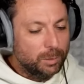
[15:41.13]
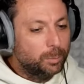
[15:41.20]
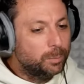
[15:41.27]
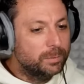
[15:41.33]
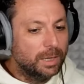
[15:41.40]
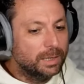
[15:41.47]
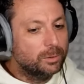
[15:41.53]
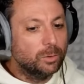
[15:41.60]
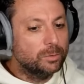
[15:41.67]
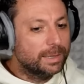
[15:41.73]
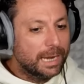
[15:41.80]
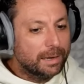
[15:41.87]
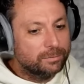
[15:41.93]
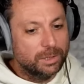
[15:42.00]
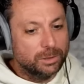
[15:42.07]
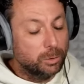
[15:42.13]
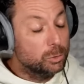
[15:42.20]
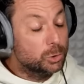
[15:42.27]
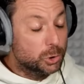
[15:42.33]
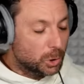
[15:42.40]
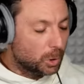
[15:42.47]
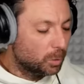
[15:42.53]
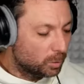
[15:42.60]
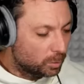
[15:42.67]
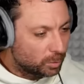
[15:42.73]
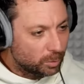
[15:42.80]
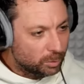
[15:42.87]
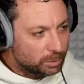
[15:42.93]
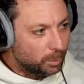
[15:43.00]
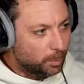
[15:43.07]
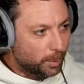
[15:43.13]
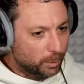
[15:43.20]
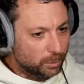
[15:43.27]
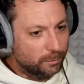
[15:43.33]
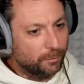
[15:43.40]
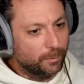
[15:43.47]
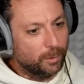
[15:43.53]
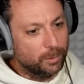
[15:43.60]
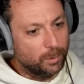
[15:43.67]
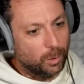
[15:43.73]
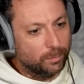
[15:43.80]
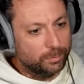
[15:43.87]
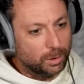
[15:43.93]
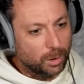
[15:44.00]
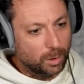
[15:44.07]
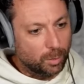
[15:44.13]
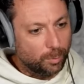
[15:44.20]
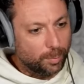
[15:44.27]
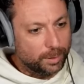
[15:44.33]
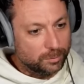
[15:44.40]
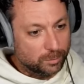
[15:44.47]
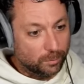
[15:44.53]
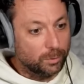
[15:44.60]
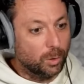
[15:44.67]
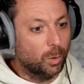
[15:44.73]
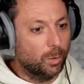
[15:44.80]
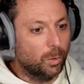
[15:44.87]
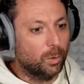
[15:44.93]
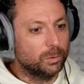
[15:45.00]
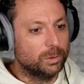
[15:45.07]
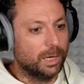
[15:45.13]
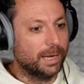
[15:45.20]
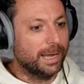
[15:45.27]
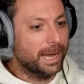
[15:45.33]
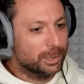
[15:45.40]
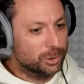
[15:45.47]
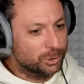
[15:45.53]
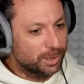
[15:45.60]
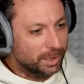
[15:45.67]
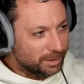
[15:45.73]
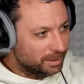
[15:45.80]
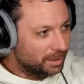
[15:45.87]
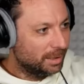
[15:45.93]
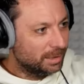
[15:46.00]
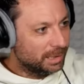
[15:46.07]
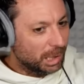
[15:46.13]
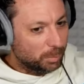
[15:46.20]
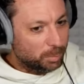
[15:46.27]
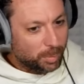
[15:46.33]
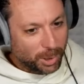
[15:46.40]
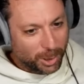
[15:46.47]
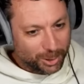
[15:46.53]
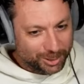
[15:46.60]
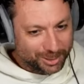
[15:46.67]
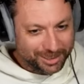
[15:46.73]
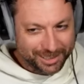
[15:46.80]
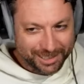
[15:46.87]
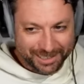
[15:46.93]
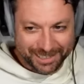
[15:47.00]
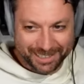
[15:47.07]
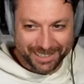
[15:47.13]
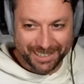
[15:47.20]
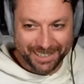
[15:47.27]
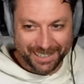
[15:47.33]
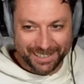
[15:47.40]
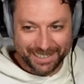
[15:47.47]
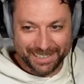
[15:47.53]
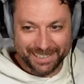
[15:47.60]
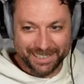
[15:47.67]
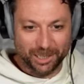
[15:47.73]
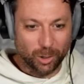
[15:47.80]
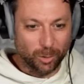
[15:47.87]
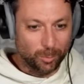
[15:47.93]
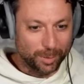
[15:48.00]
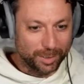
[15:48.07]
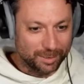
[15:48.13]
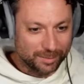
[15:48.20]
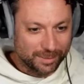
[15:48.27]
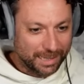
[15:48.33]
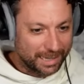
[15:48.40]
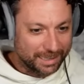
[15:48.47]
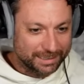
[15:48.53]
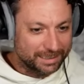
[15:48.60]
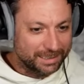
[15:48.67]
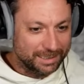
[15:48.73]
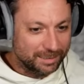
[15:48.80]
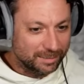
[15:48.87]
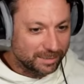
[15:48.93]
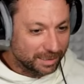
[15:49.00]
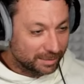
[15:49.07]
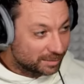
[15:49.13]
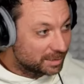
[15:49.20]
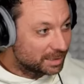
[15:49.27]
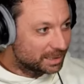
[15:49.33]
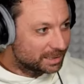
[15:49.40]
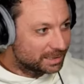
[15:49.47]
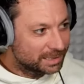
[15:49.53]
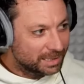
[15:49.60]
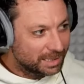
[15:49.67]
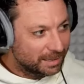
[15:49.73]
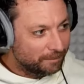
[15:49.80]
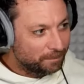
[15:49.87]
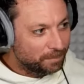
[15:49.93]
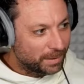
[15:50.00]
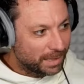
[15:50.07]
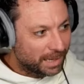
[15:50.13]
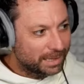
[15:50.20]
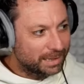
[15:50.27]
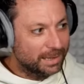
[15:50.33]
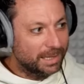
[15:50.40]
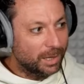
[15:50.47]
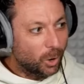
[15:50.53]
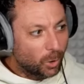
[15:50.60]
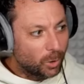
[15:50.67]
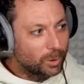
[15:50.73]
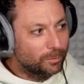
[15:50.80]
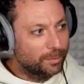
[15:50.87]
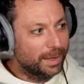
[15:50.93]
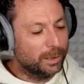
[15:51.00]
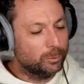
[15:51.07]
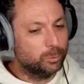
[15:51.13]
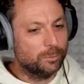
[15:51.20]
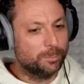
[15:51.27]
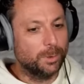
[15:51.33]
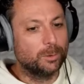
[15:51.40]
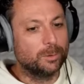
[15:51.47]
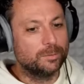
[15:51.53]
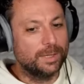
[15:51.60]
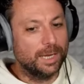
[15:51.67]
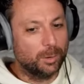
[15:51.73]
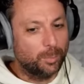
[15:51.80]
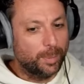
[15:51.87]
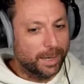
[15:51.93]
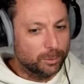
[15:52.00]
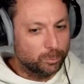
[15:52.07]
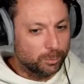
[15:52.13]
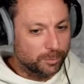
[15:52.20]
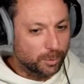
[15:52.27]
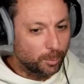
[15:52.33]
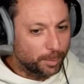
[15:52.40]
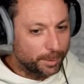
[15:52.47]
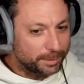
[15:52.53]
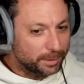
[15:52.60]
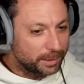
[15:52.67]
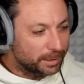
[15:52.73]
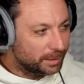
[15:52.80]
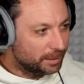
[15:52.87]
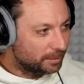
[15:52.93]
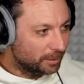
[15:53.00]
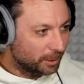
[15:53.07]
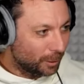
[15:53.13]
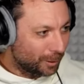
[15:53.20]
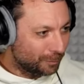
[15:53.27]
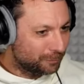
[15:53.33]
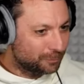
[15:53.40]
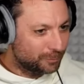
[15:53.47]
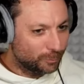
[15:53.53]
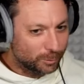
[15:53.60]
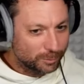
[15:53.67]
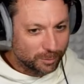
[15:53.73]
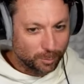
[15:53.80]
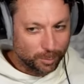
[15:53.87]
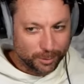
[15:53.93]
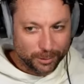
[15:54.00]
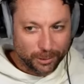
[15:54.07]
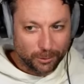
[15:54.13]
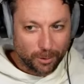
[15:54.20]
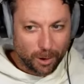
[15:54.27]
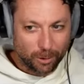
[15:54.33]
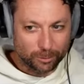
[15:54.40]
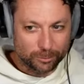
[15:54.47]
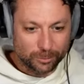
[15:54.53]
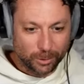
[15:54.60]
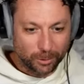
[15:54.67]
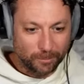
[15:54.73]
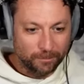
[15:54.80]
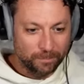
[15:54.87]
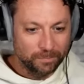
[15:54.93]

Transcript: They don't show the portfolio of the companies or the cash they burned in companies that didn't succeed. And all of that was because their bet was completely off, was completely wrong. So